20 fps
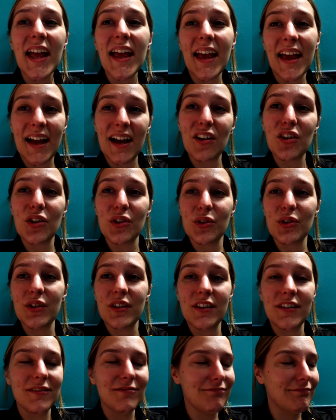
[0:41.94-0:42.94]
How
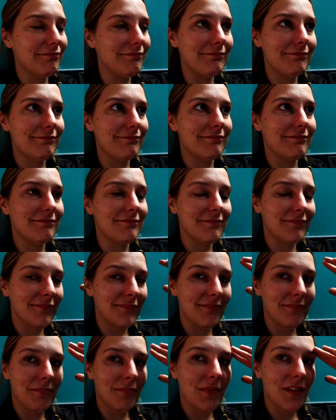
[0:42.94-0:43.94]
good?
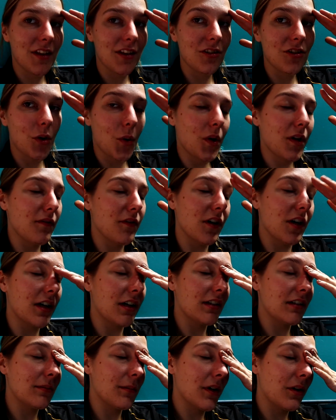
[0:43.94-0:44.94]
Don't even
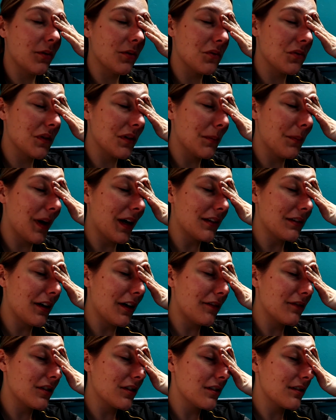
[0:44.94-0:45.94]
ask me. It was really bad
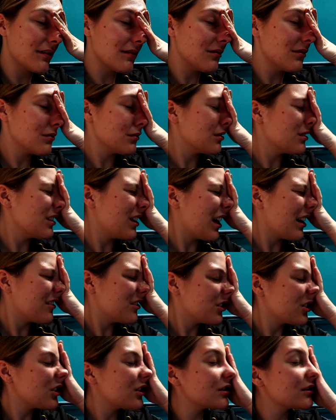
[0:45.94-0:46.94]
life
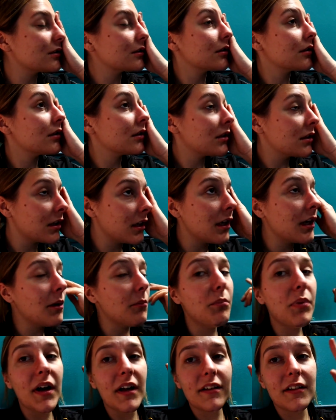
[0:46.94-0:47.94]
choice.
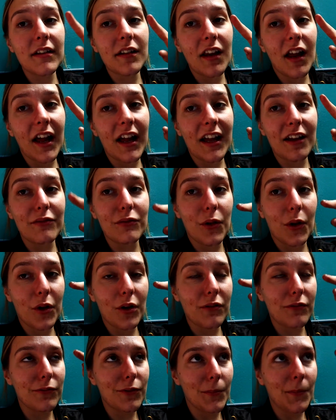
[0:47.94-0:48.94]
But I have
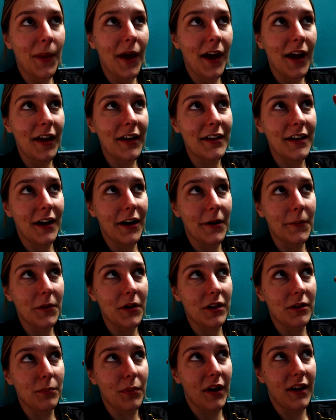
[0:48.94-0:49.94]
learnt from that, and now I'm
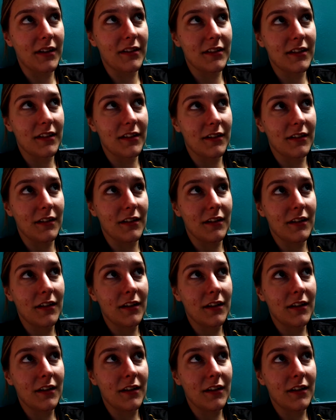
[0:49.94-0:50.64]
gonna paint it